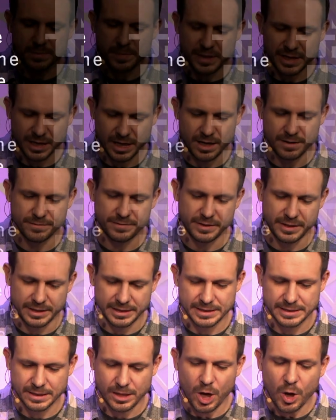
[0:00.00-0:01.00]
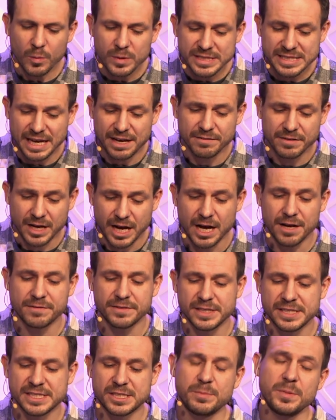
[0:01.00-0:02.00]
be confident. Always have
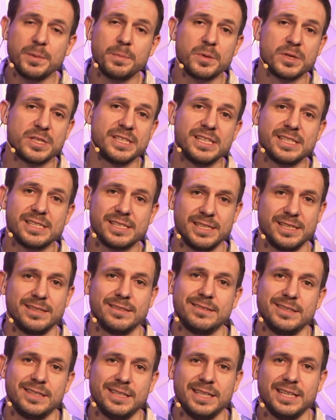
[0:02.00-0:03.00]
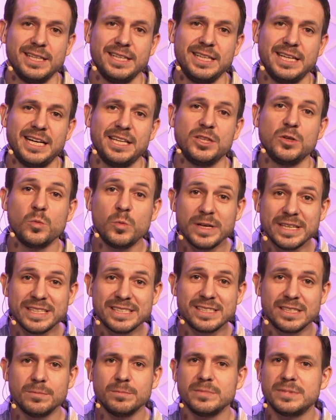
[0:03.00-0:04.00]
confidence to be persistent and the
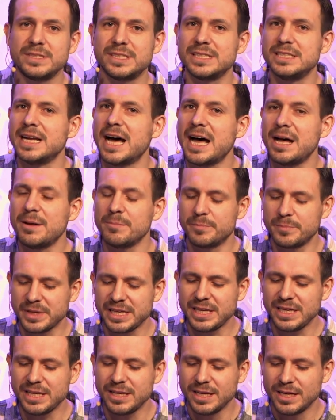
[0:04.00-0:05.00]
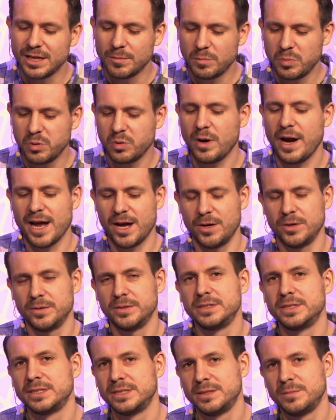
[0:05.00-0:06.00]
wisdom to not be
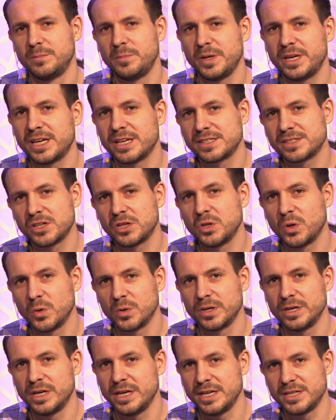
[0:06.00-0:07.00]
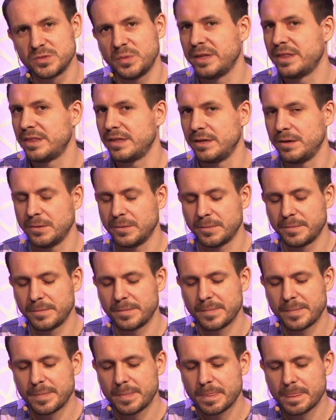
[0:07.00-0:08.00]
proud because the Lord is with you.
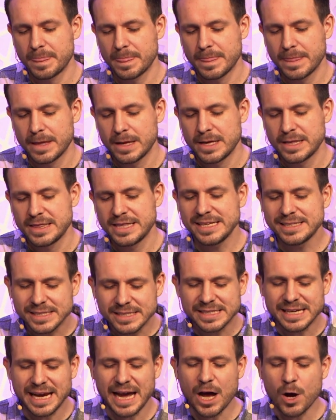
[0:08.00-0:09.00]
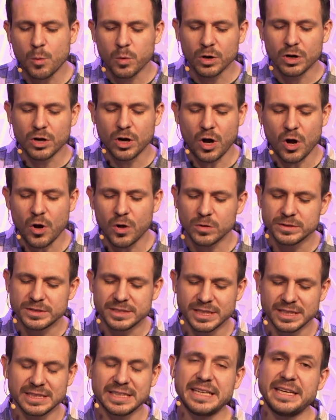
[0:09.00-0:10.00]
This is how we're called
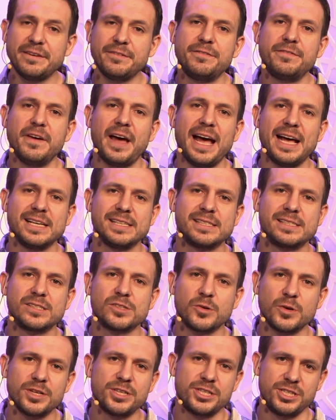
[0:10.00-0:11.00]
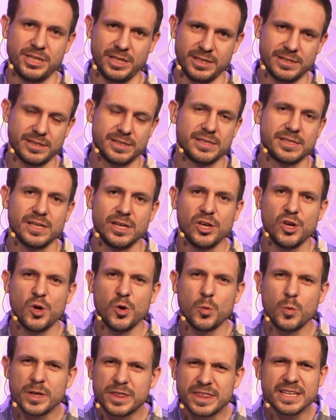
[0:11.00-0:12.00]
to live as Christians,
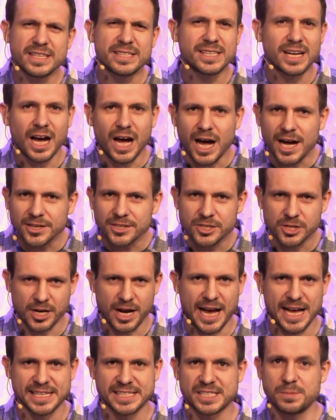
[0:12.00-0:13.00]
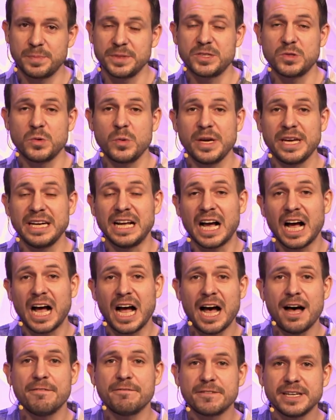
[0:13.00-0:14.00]
with this contrast between
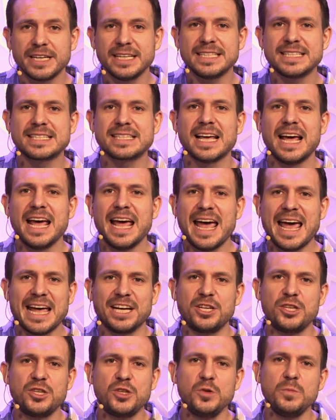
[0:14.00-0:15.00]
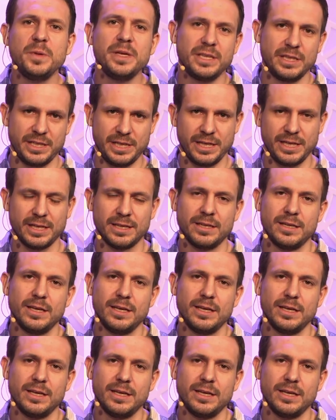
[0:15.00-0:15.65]
confidence and humility.